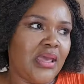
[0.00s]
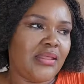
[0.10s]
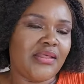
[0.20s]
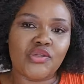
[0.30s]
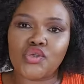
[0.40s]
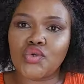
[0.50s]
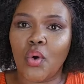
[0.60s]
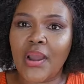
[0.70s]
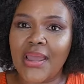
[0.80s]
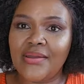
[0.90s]
there's
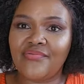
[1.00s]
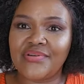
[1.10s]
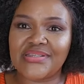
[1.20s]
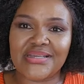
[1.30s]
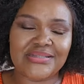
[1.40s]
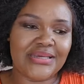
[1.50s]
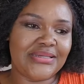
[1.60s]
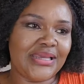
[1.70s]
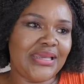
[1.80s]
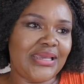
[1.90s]
soccer every
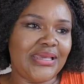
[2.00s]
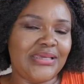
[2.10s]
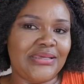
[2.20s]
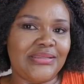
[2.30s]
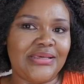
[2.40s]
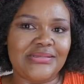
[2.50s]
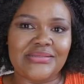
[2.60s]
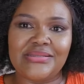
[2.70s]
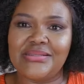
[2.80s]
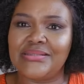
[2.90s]
saturday there's
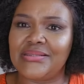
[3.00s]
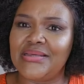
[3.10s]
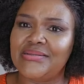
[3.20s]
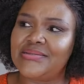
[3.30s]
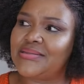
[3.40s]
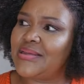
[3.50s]
there's